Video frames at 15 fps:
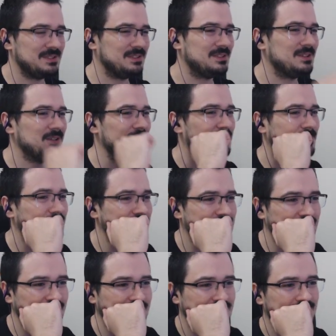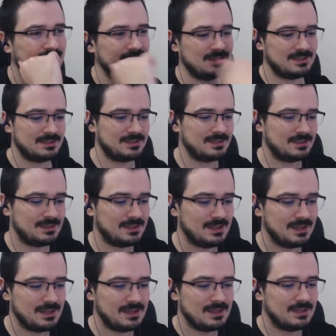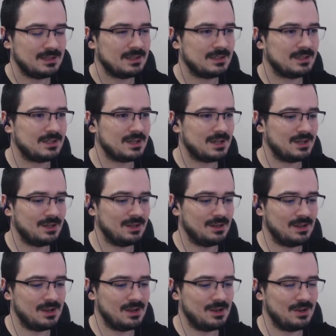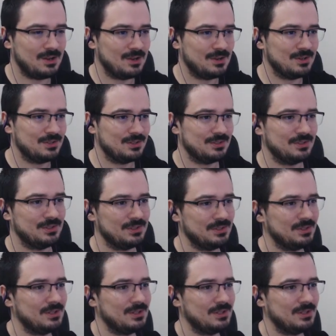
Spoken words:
really works like that. Hell Island.